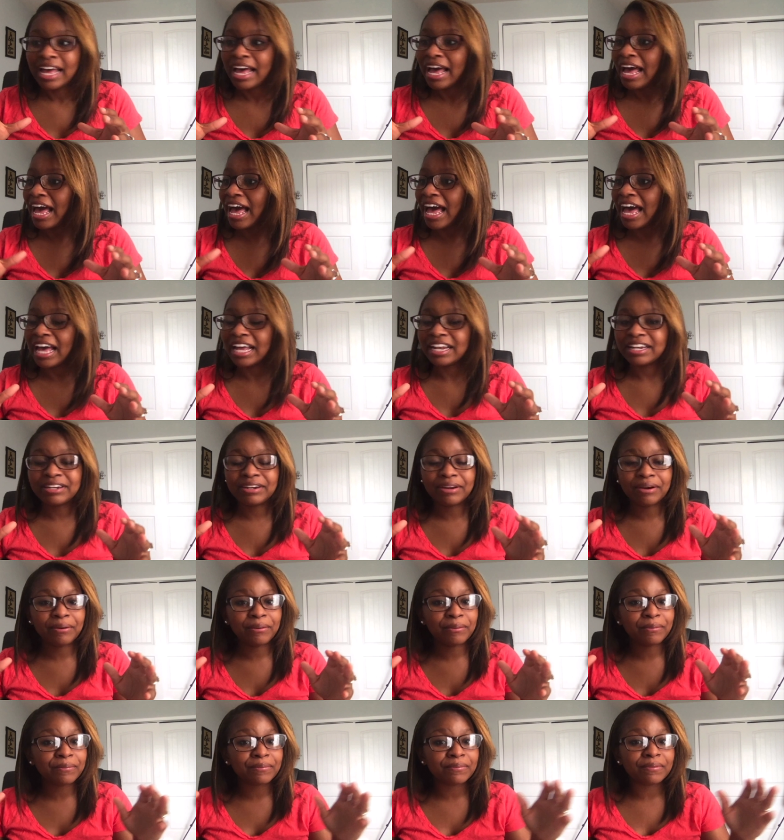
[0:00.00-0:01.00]
I
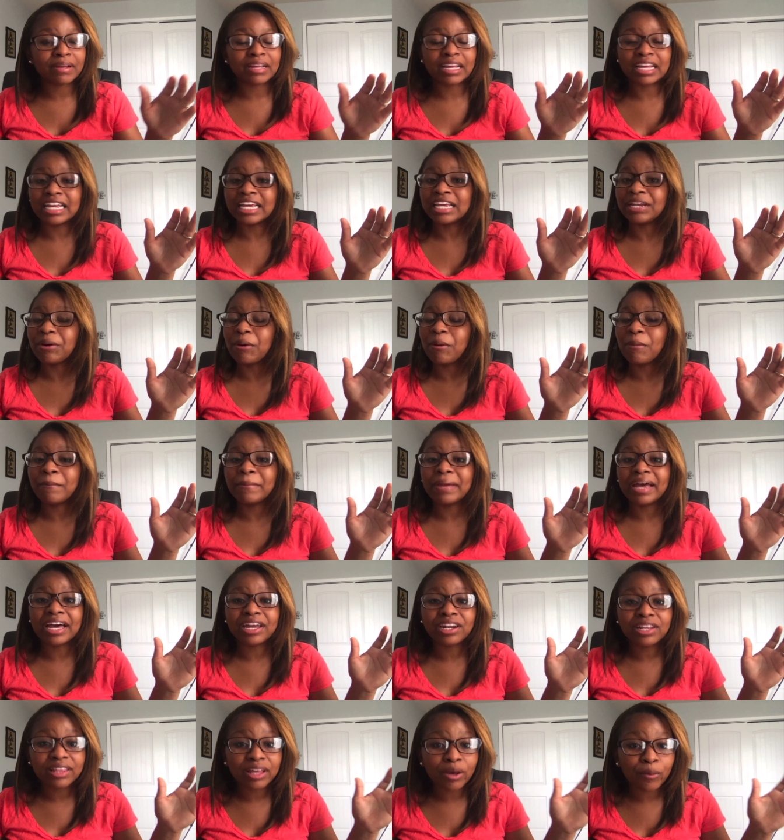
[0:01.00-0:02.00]
don't, it don't
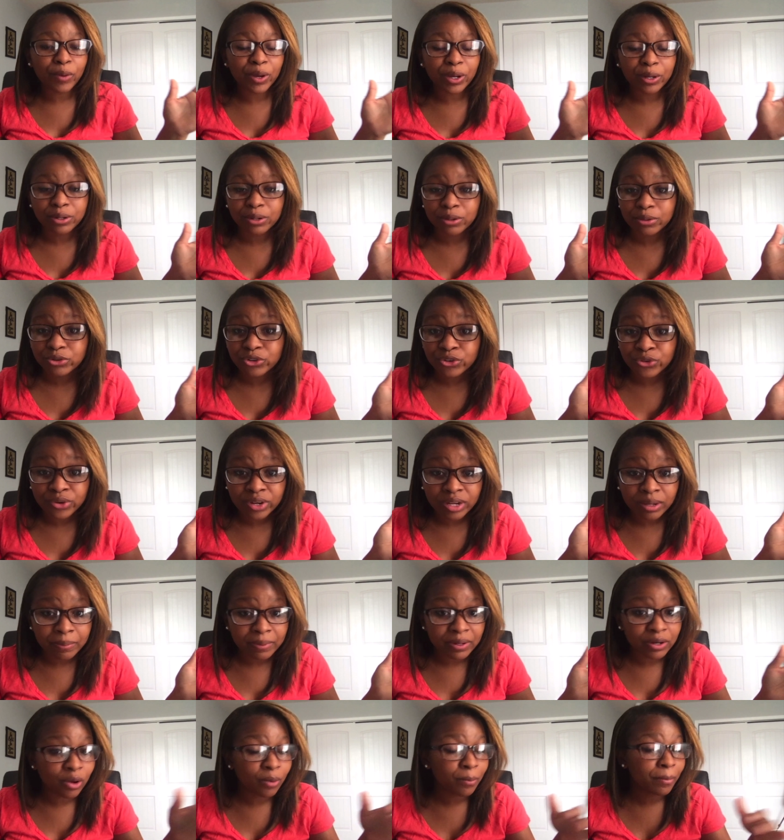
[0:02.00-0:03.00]
matter that we on no trip.
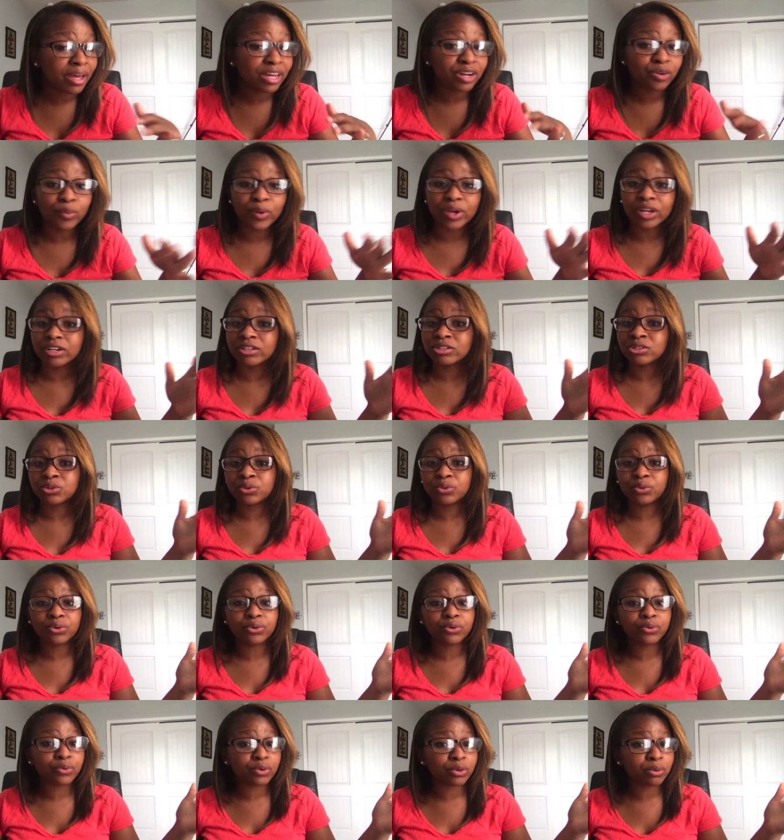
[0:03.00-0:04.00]
It don't matter we in a
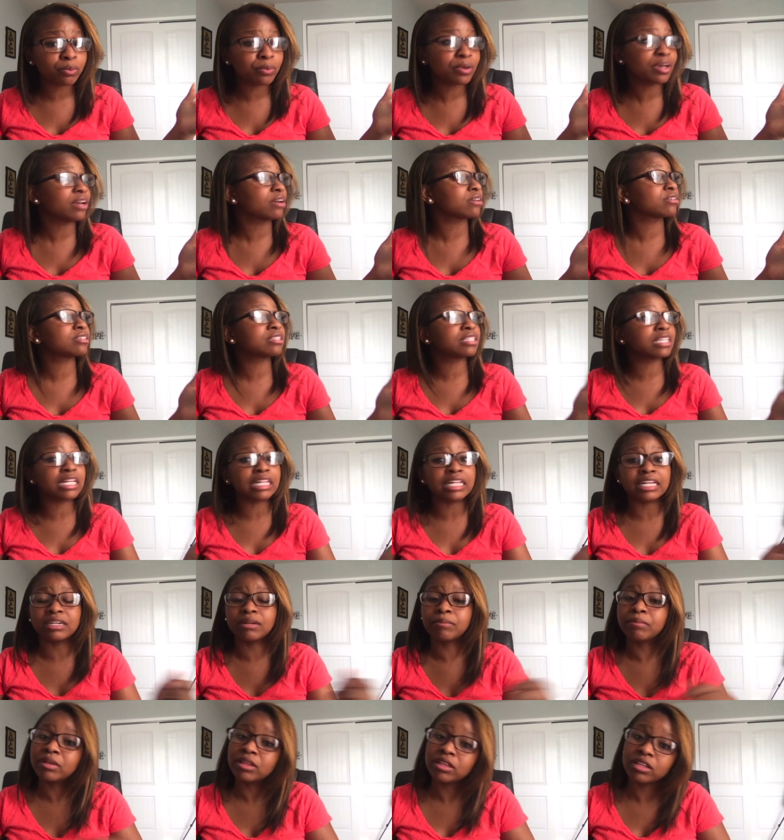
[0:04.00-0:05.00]
school group. We are still in
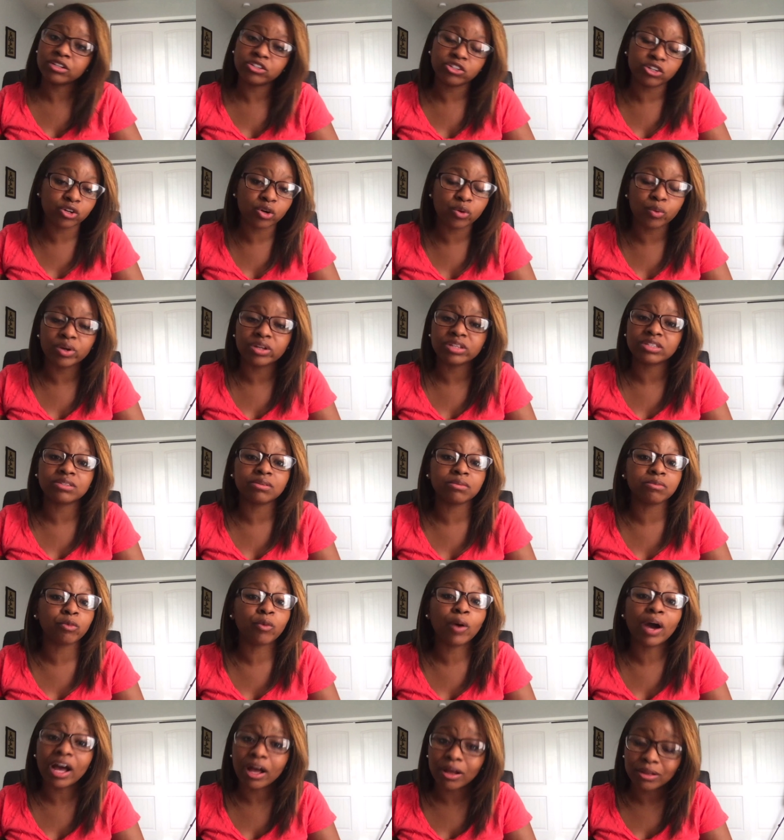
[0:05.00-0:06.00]
the middle of the jungle with some
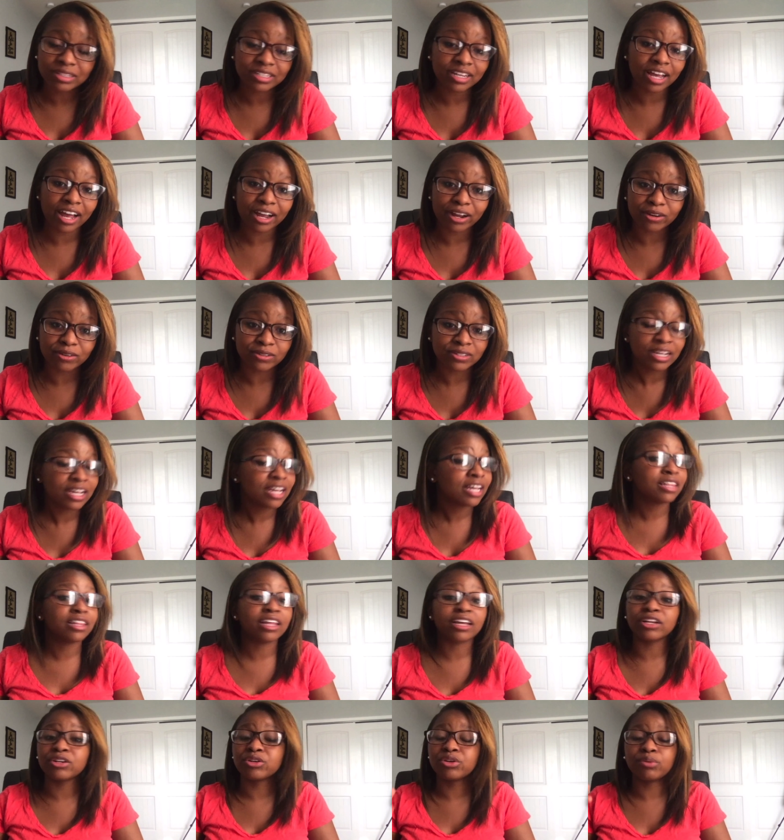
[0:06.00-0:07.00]
wild tigers
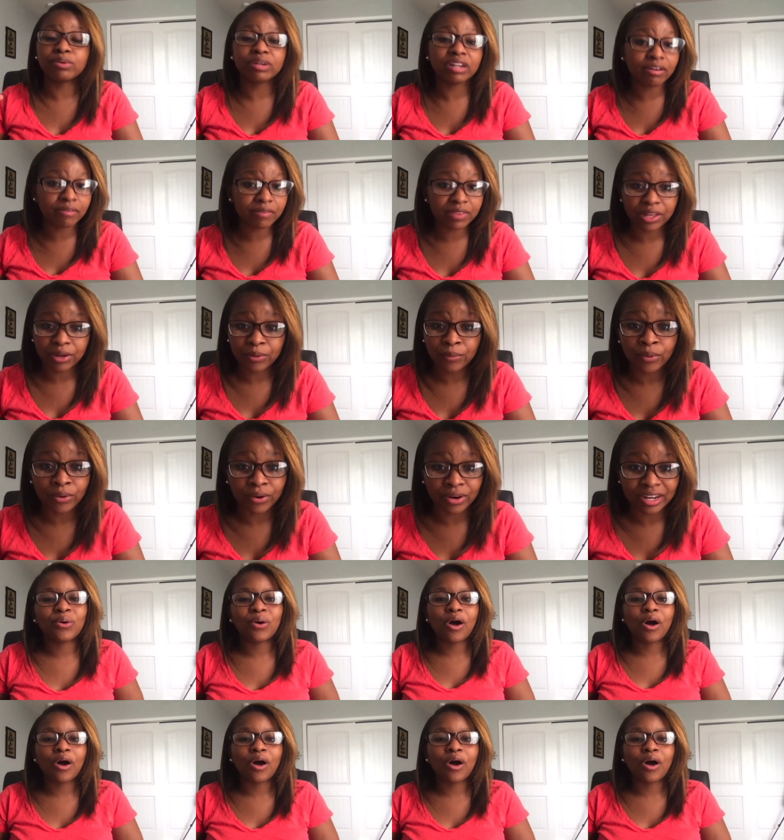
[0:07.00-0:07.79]
that can do whatever they want.